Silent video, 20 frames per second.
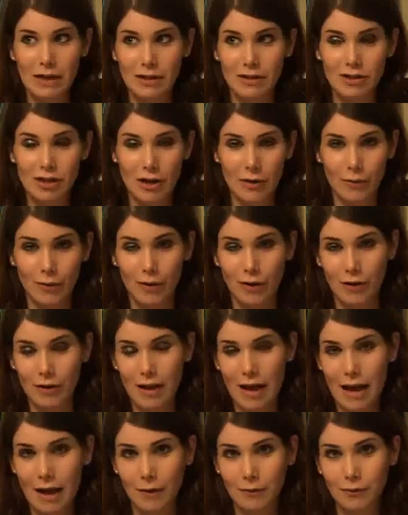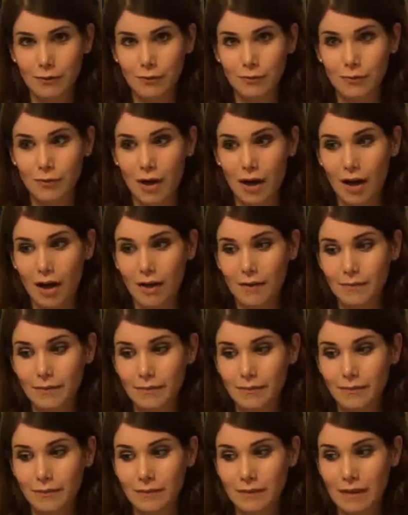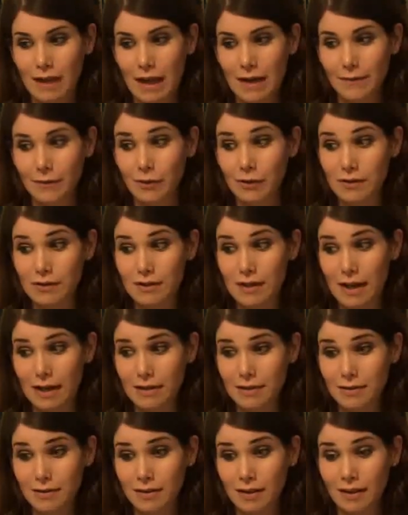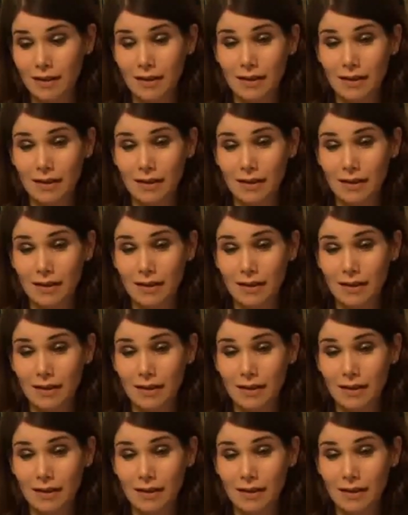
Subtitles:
in general on how to have good sex.